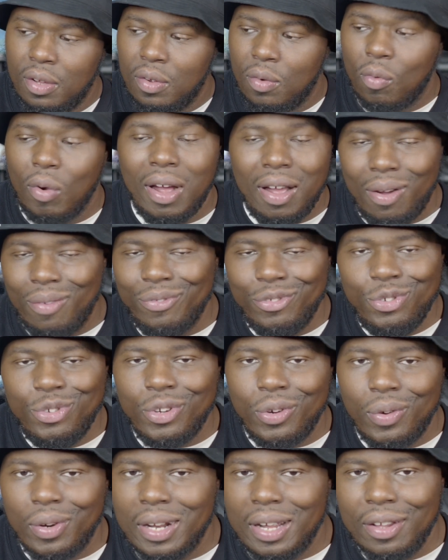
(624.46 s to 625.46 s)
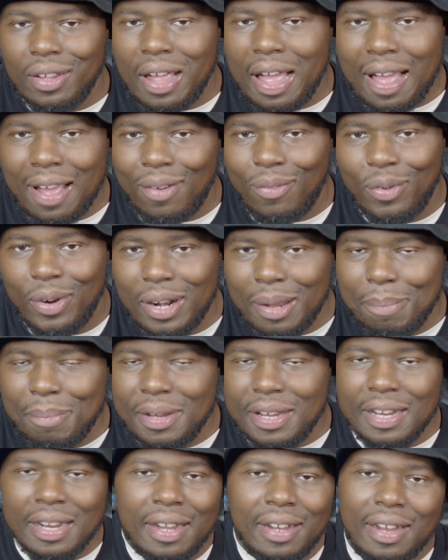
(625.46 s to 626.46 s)
Well, you know what I
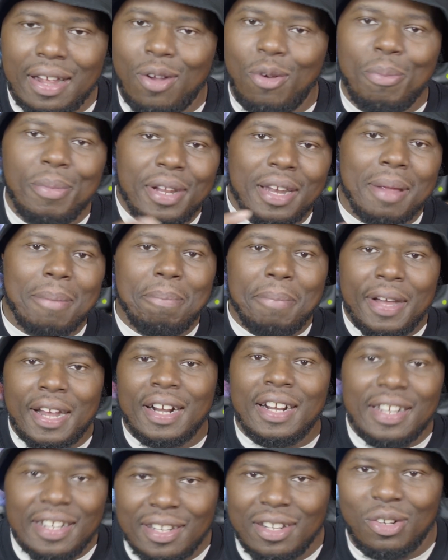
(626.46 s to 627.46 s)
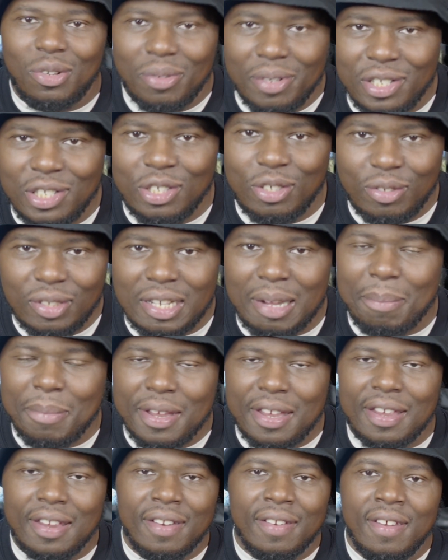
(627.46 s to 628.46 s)
mean. I don't mean they better than the originals. I
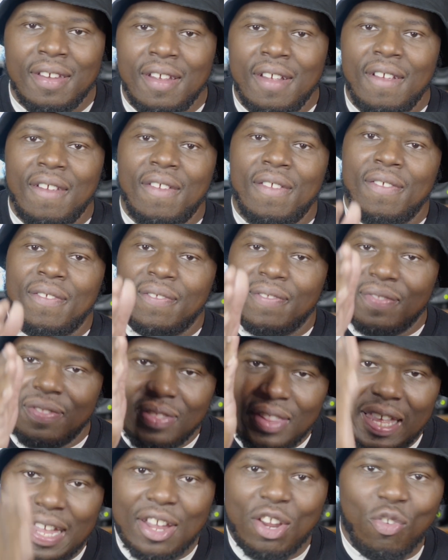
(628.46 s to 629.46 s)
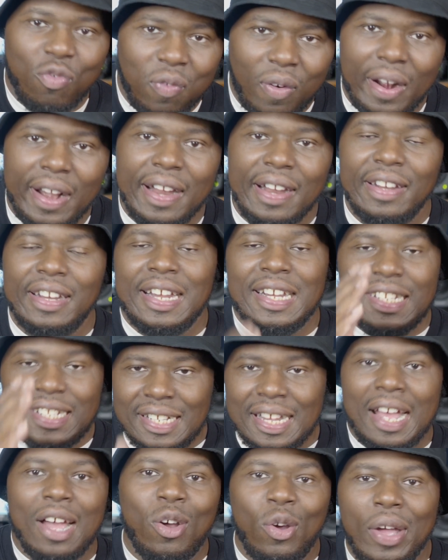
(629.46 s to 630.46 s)
mean, they great. They
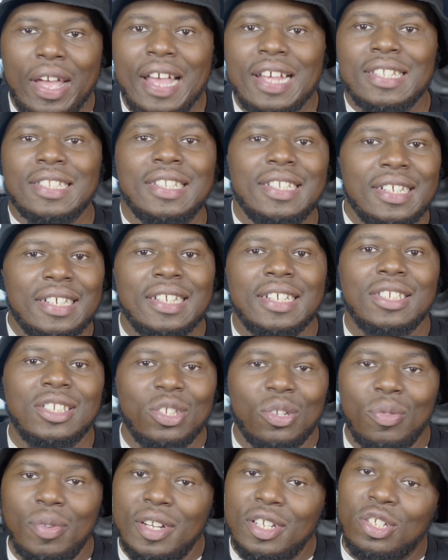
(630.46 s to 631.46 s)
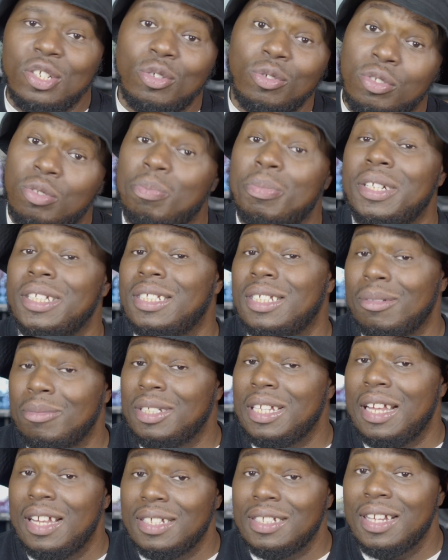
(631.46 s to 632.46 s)
sound as good as the originals, but
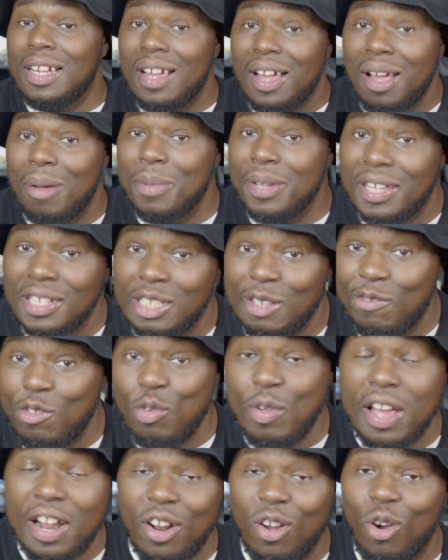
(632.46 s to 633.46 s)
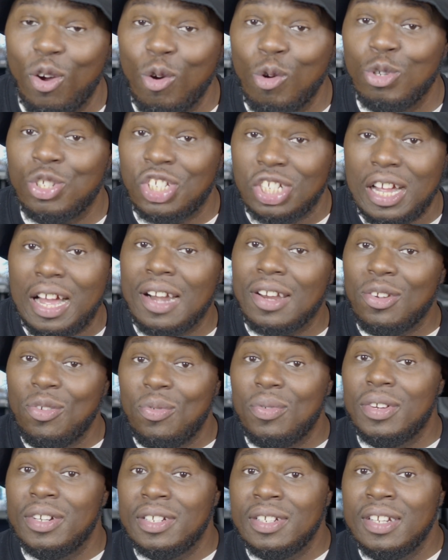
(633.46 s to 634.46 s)
sometimes they are because if you got an old shoddy
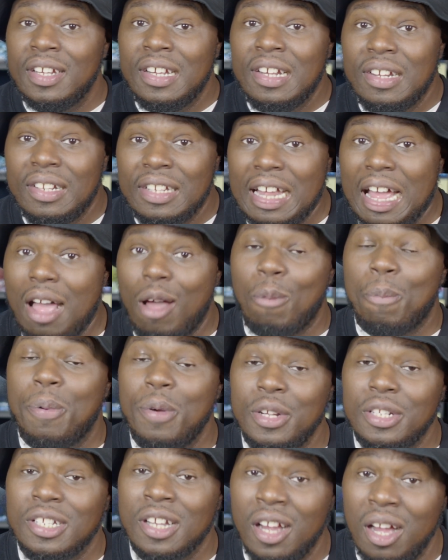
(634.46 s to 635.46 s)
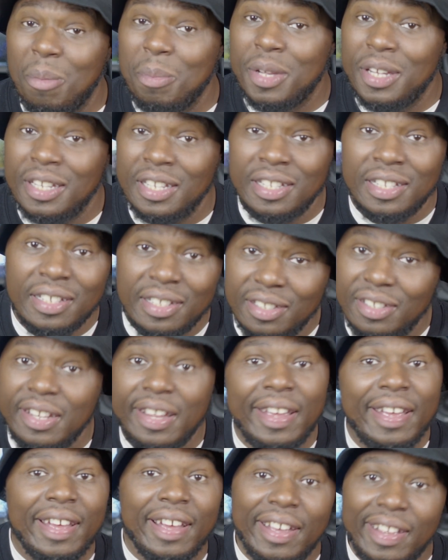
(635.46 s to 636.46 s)
one, the output's humming and
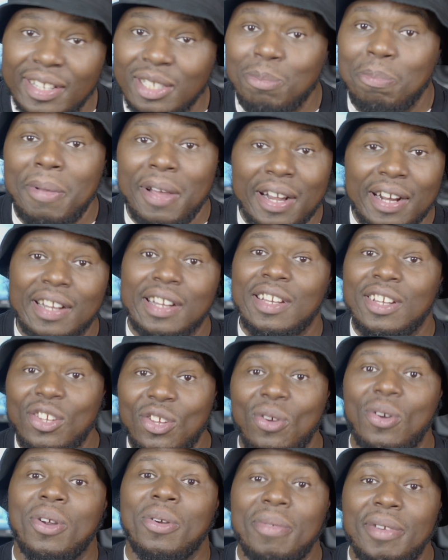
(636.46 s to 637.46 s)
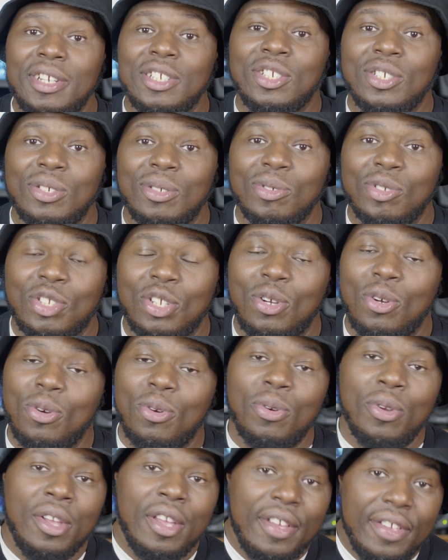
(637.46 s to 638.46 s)
yeah, it's better than your original.
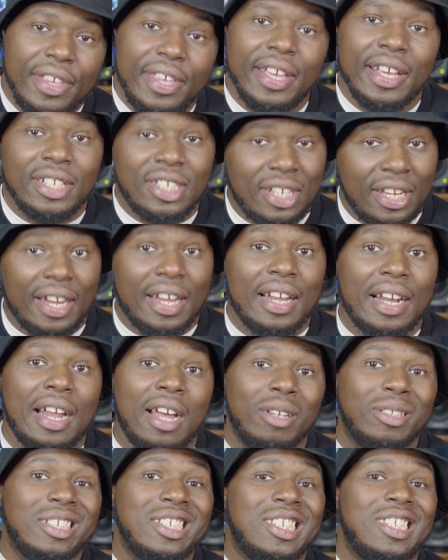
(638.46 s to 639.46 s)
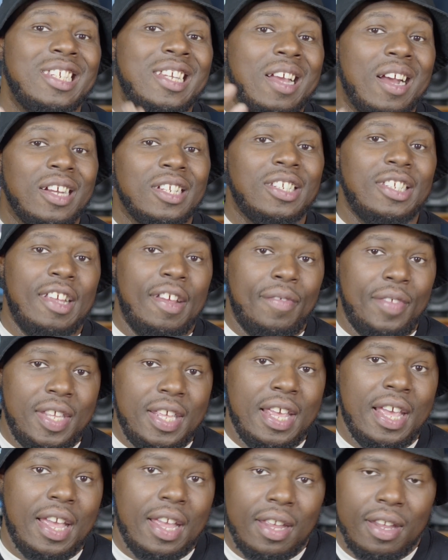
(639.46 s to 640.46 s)
So yeah, check it out, the
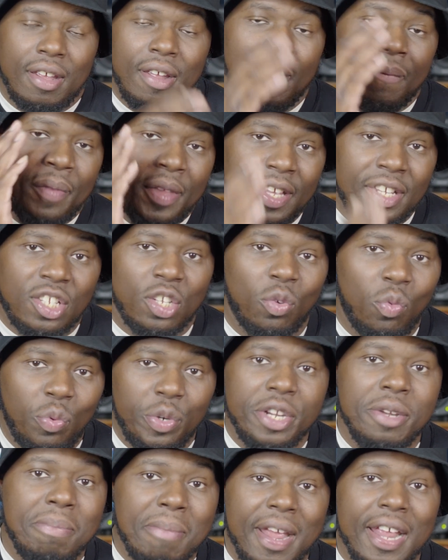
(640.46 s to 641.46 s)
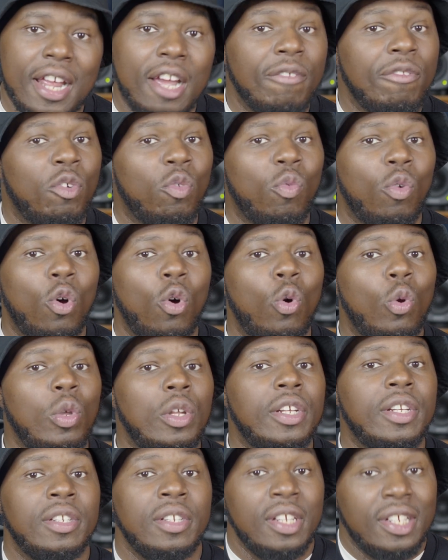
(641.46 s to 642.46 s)
CR78. It's a remake of the
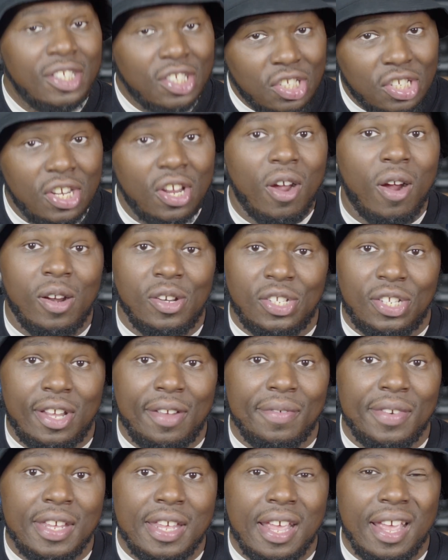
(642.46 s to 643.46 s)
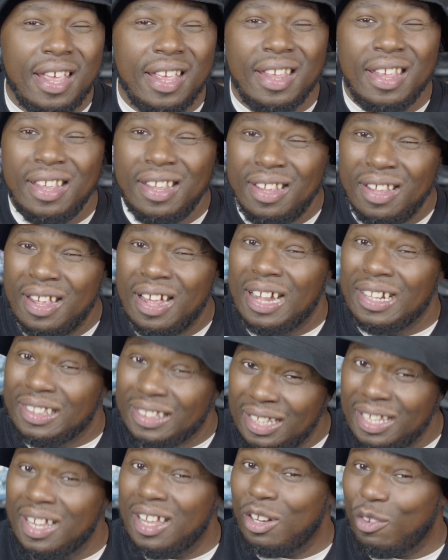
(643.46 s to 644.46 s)
Roland CR78. I
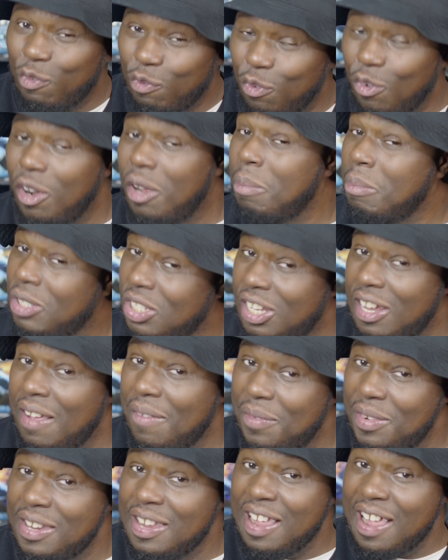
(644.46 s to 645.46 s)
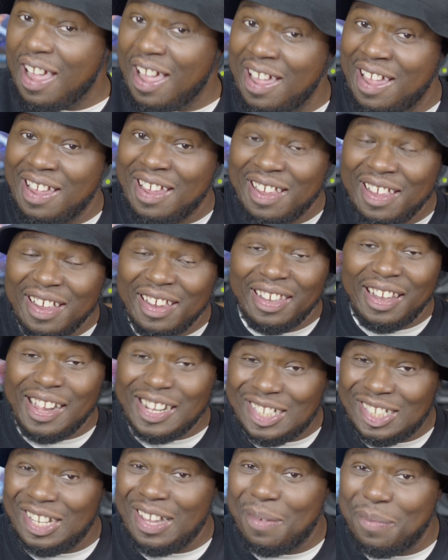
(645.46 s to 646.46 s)
think it's from 78, like
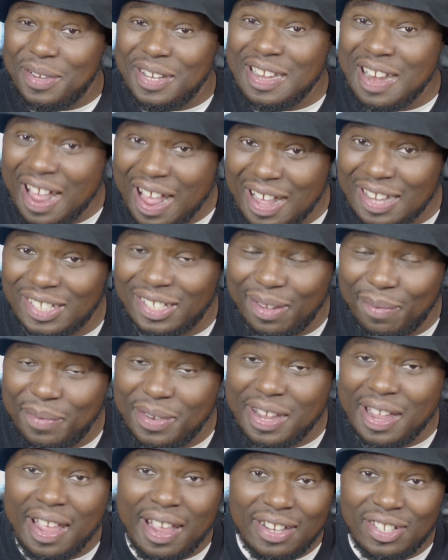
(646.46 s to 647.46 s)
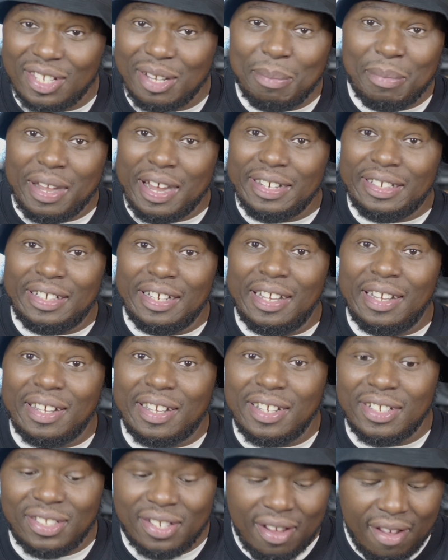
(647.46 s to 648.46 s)
79, 78, something like that,
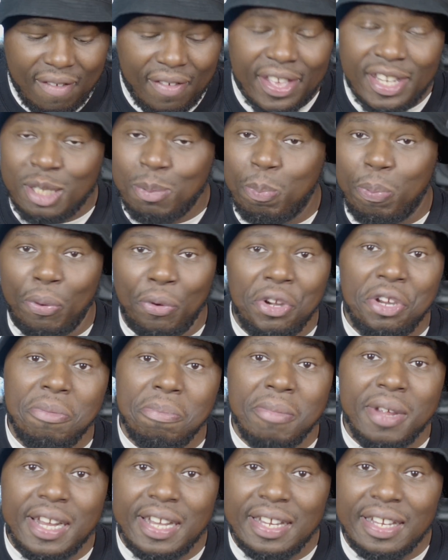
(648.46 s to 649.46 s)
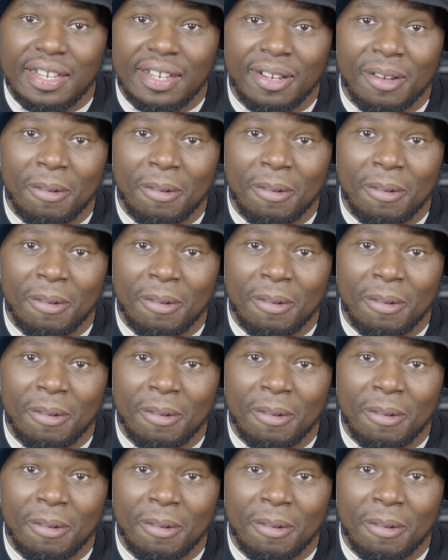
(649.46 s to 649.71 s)
because it's pre-MIDI.